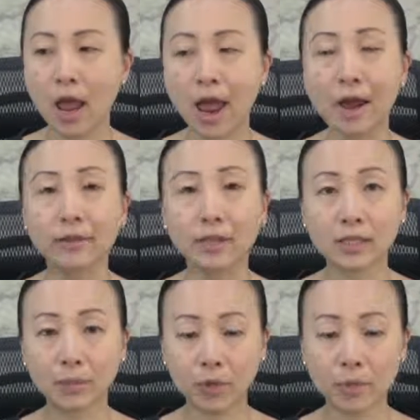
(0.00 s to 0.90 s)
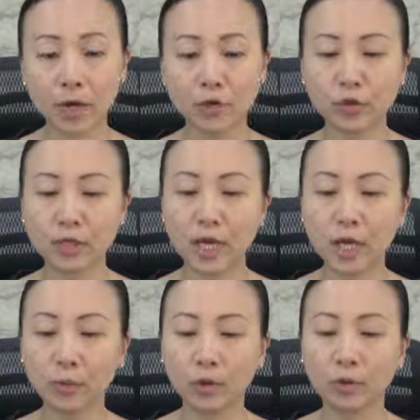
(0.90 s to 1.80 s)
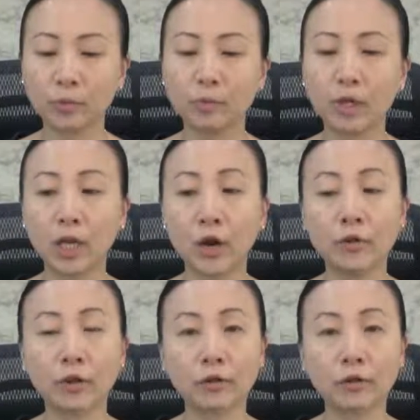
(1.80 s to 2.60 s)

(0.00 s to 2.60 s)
And the supplementary table below the